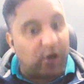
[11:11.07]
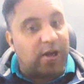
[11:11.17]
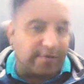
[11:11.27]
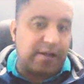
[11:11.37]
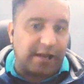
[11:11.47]
you
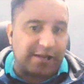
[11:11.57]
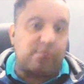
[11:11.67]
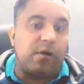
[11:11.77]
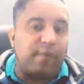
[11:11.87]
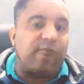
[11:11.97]
have to agree with the
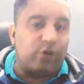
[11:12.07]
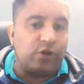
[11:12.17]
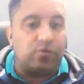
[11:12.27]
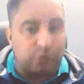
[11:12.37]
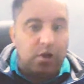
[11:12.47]
customer
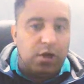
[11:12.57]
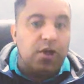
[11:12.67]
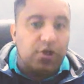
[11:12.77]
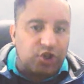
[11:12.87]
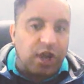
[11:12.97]
before you
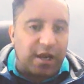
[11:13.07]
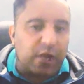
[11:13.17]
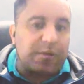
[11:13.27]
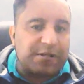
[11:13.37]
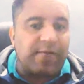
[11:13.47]

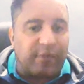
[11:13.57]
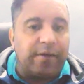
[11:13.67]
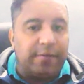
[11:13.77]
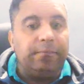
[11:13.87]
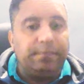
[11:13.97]
share it with
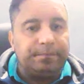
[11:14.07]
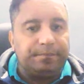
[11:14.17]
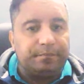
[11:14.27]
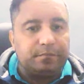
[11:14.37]
someone,